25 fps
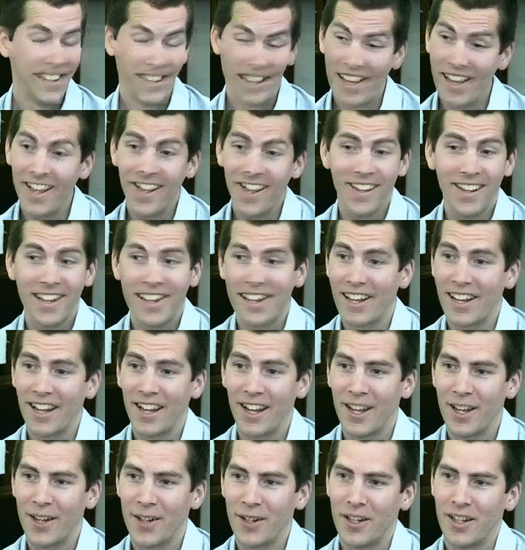Yeah,
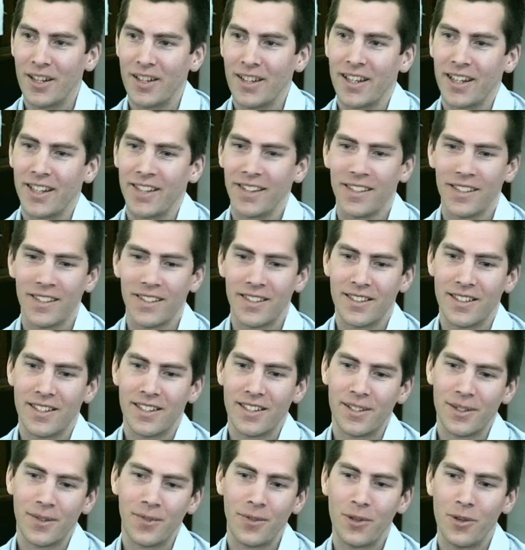
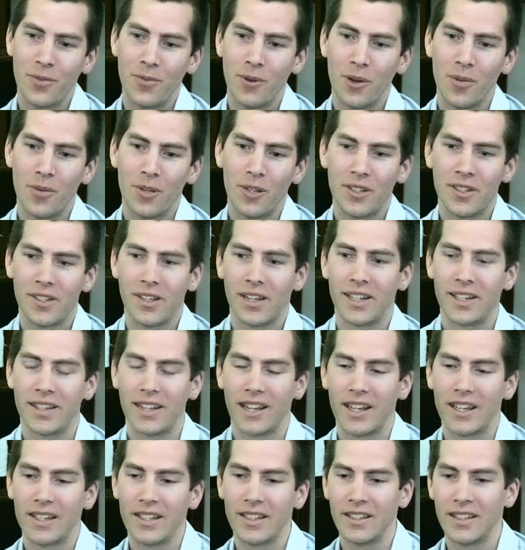there's a few moments like
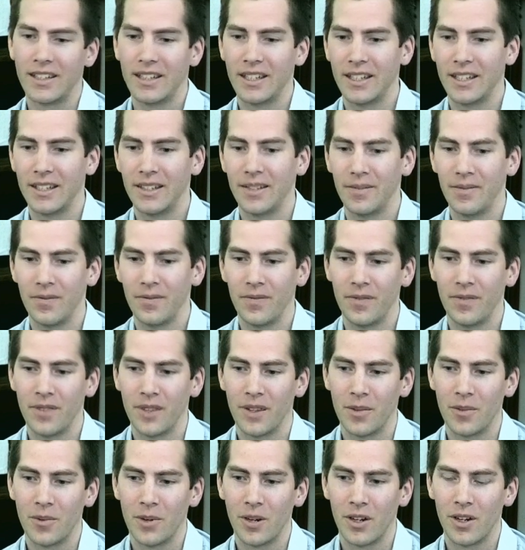that
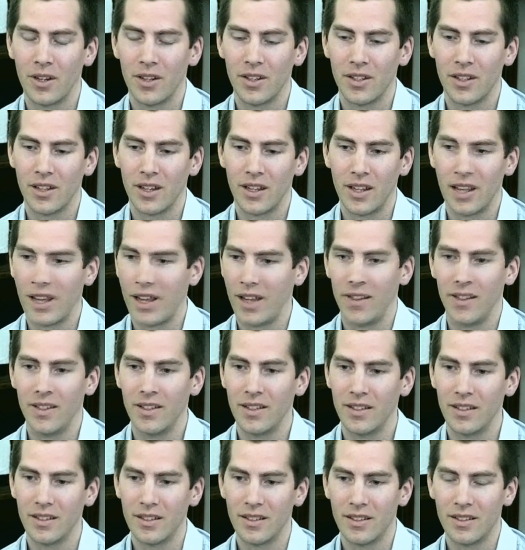where I was like, yeah,
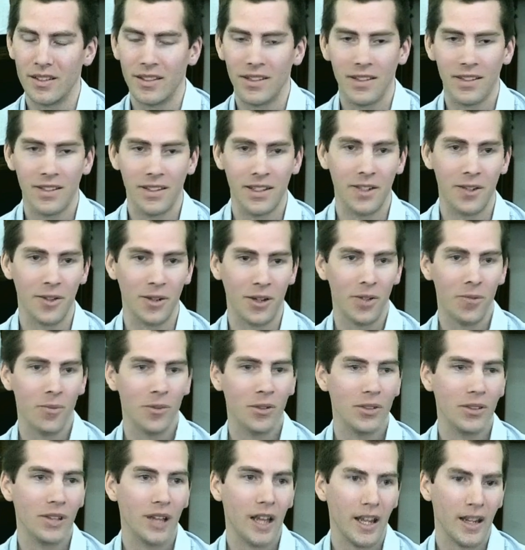this is
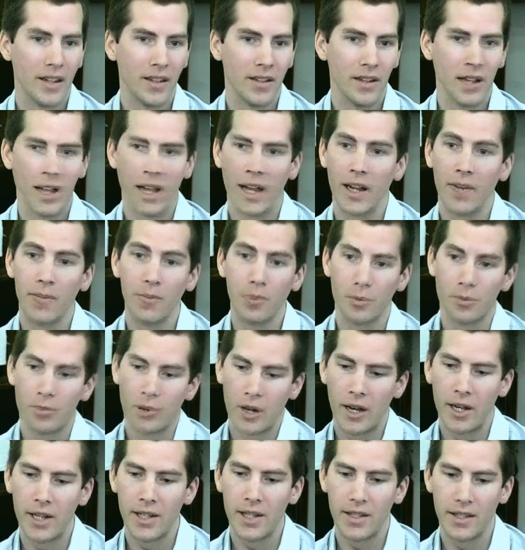incredible. And
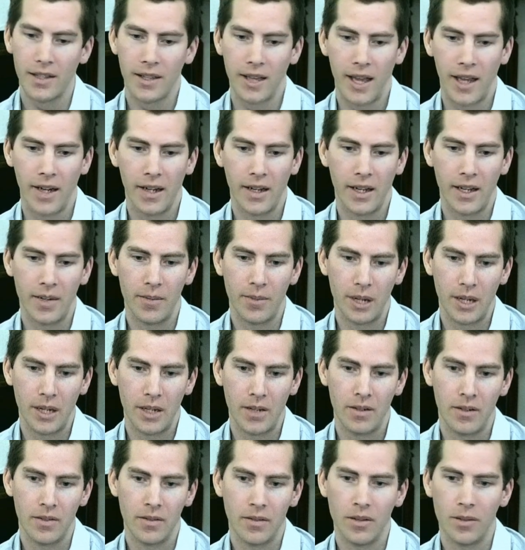prior to that, I'd
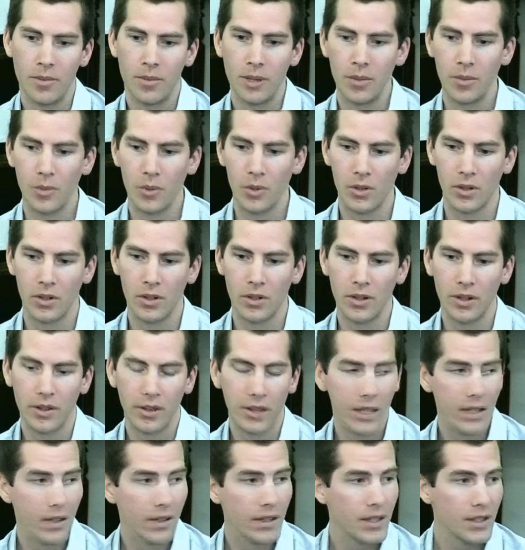been a bit more on the
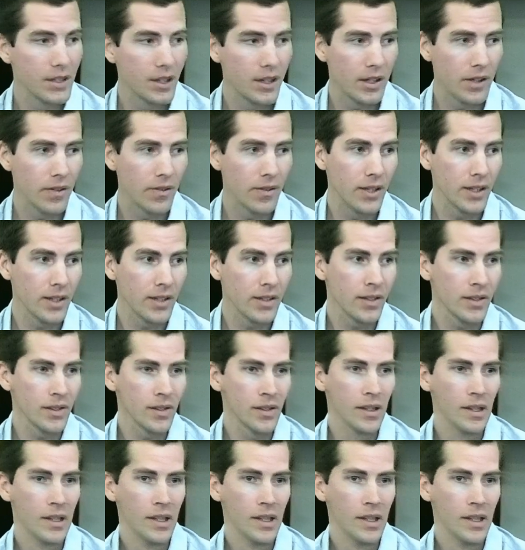theory side of things,